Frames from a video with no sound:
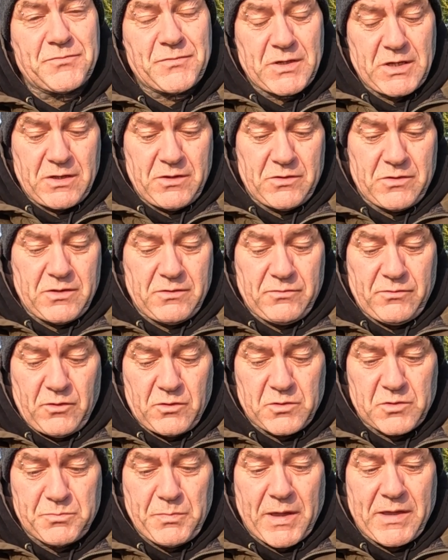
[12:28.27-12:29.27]
the
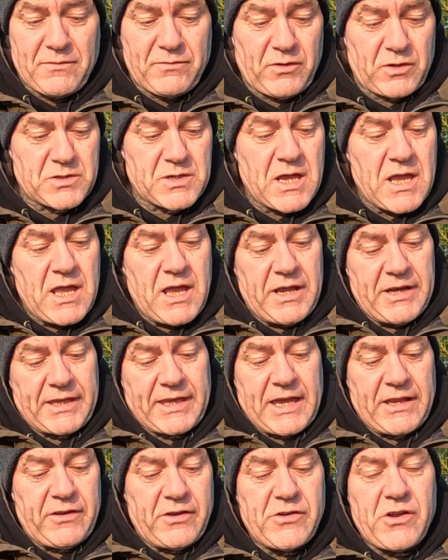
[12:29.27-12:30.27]
Fox bait floss, and
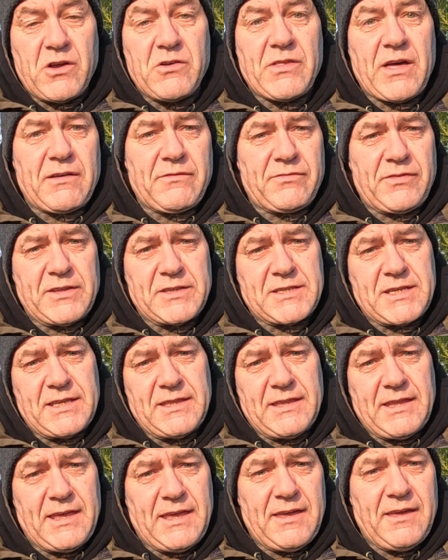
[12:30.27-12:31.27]
again I know that fits
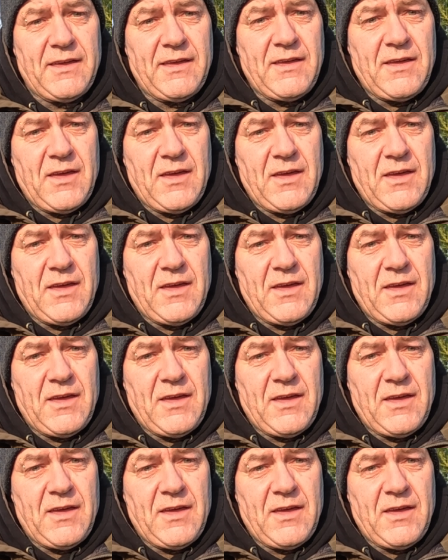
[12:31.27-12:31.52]
in there